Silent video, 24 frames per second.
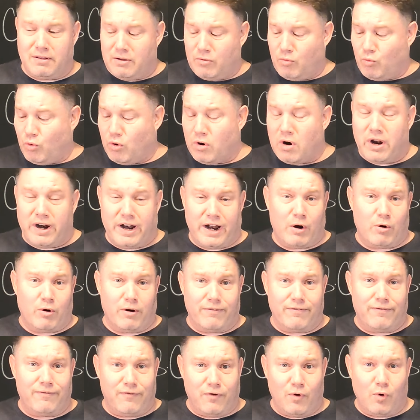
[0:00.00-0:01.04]
We're on hour
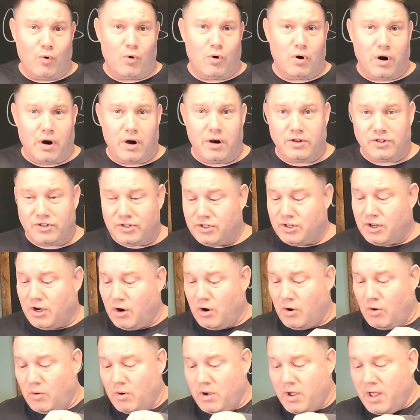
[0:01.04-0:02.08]
4,
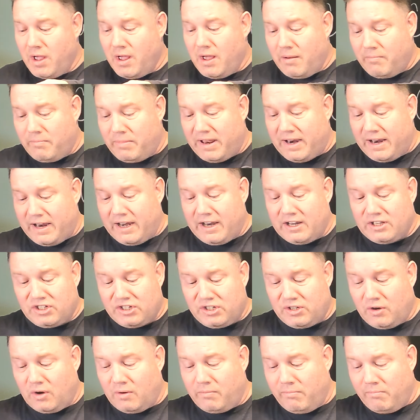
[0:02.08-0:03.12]
so, but it is
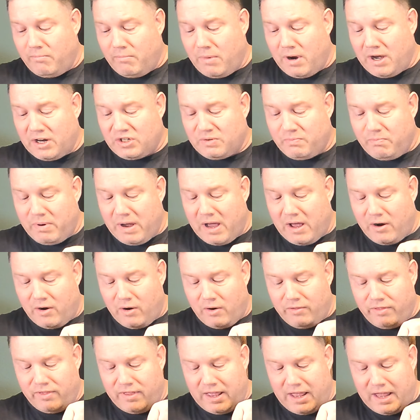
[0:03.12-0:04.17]
still much
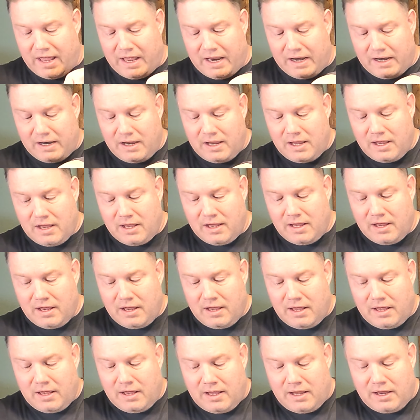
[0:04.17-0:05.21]
better than,
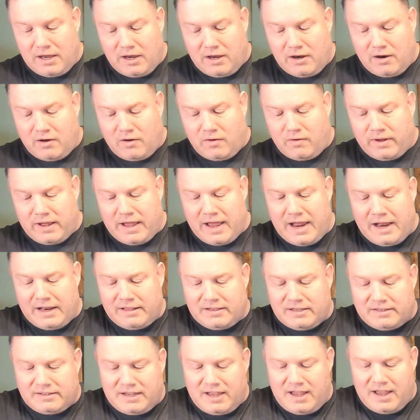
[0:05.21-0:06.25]
8
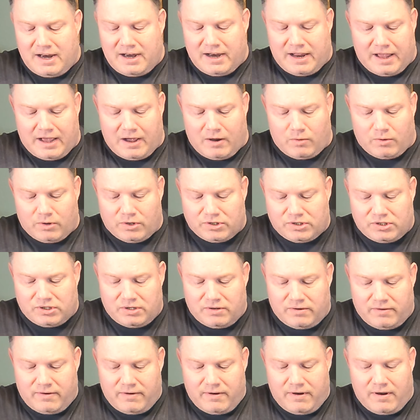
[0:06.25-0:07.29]
to 10 hours
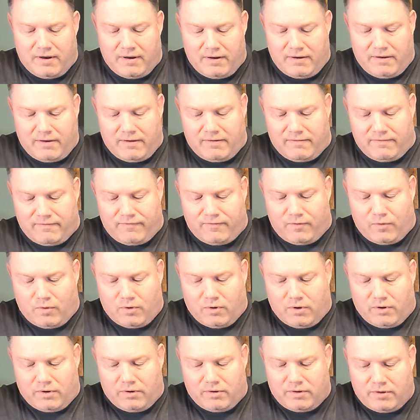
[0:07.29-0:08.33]

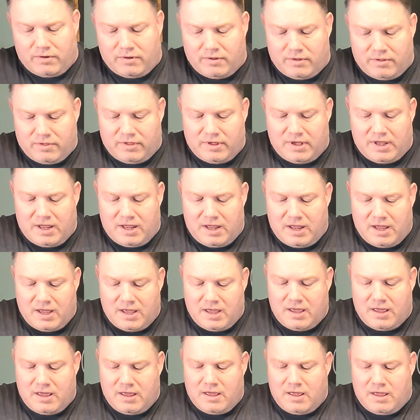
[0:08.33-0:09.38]
for the
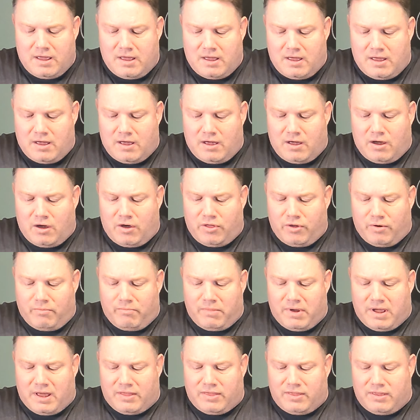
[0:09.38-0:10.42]
other
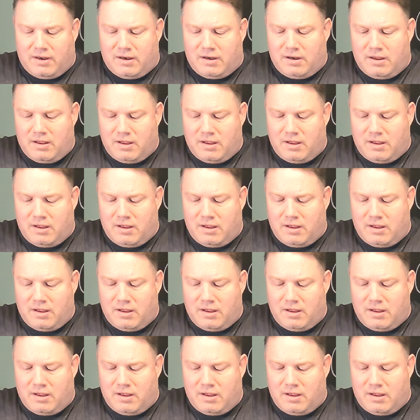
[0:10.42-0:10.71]
method.